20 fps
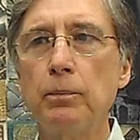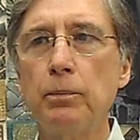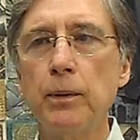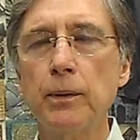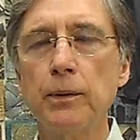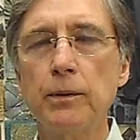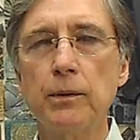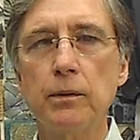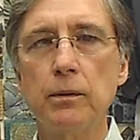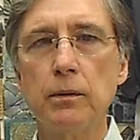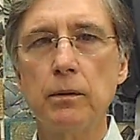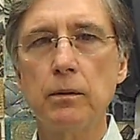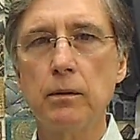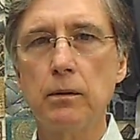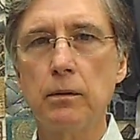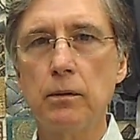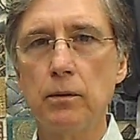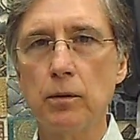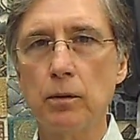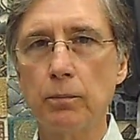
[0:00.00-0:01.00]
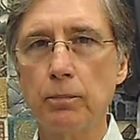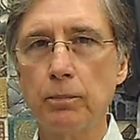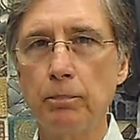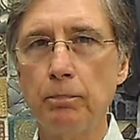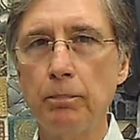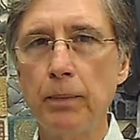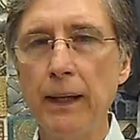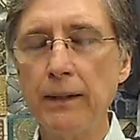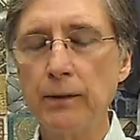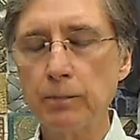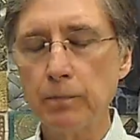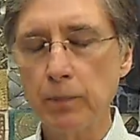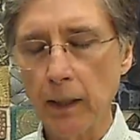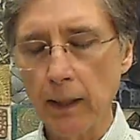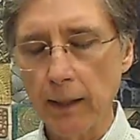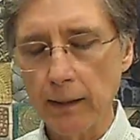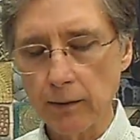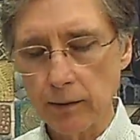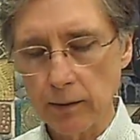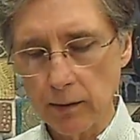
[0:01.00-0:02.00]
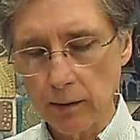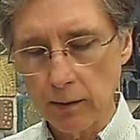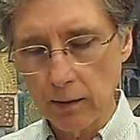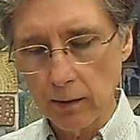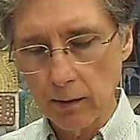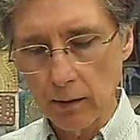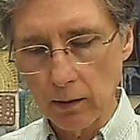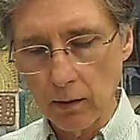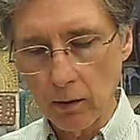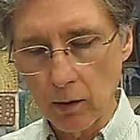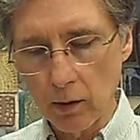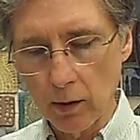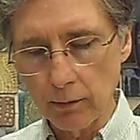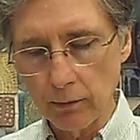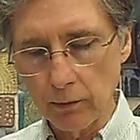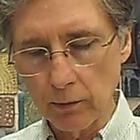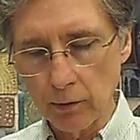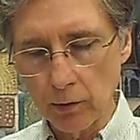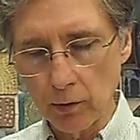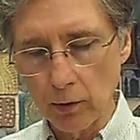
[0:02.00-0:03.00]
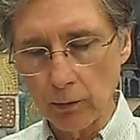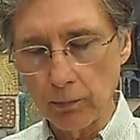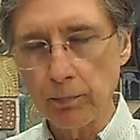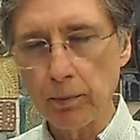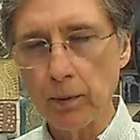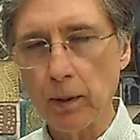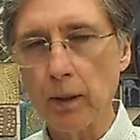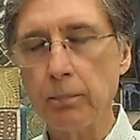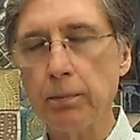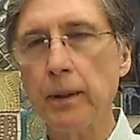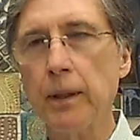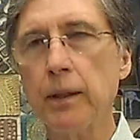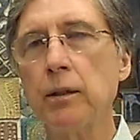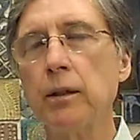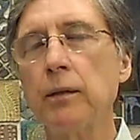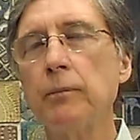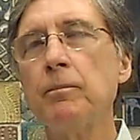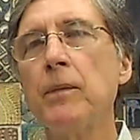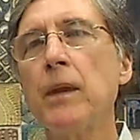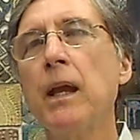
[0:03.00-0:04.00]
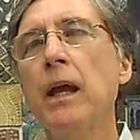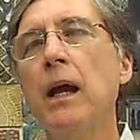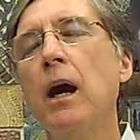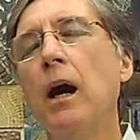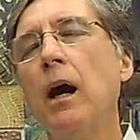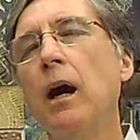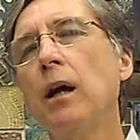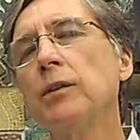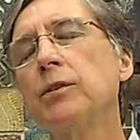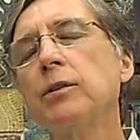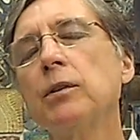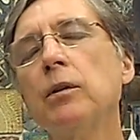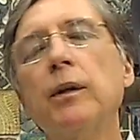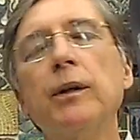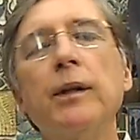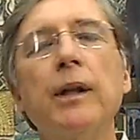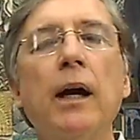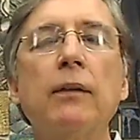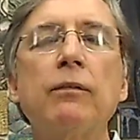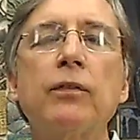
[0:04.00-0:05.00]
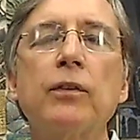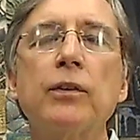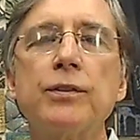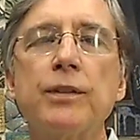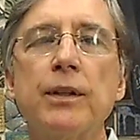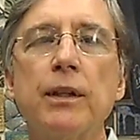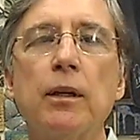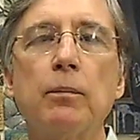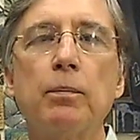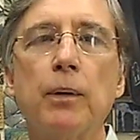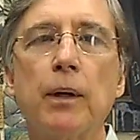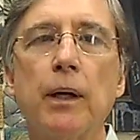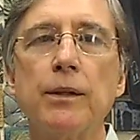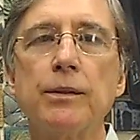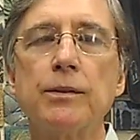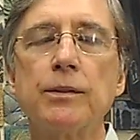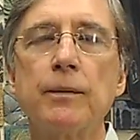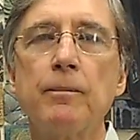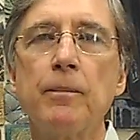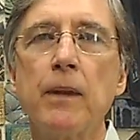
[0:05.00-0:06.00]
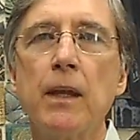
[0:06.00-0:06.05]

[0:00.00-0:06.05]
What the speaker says: put your base price on your opinion. Also, a not-for-sale price.